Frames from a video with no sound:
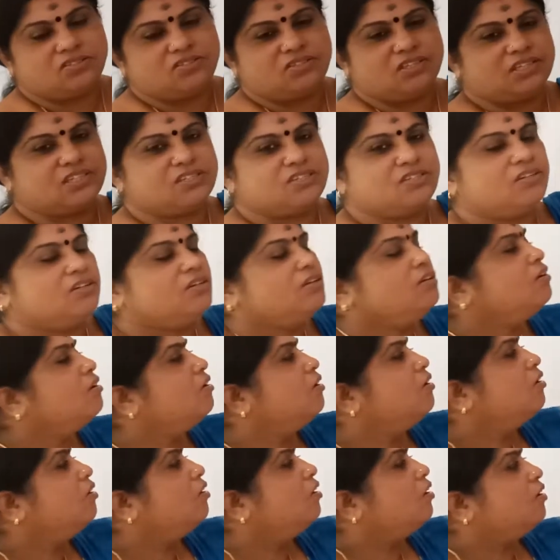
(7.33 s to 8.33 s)
section
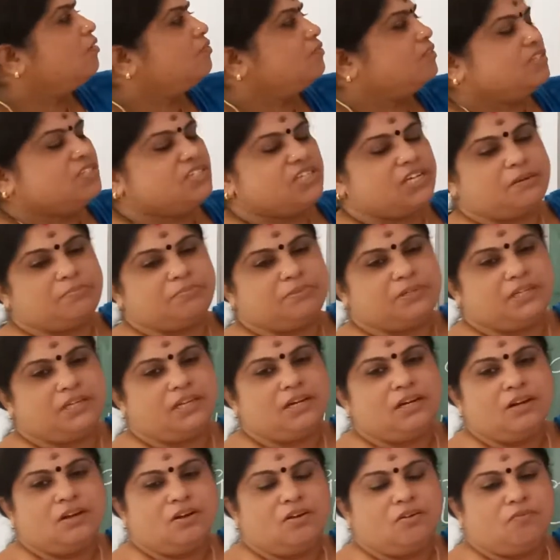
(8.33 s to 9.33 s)
of the chapter
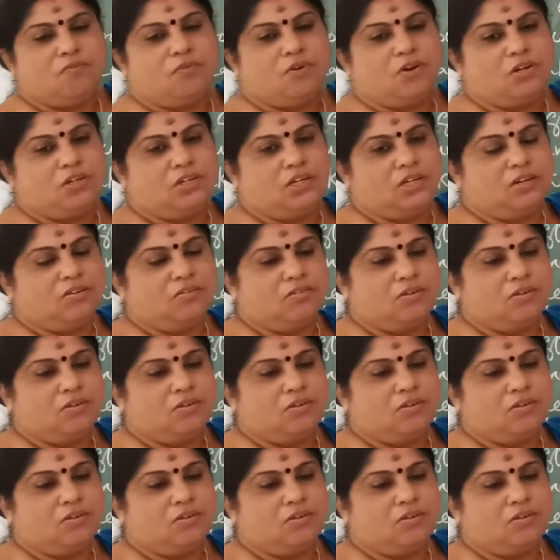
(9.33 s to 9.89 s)
water.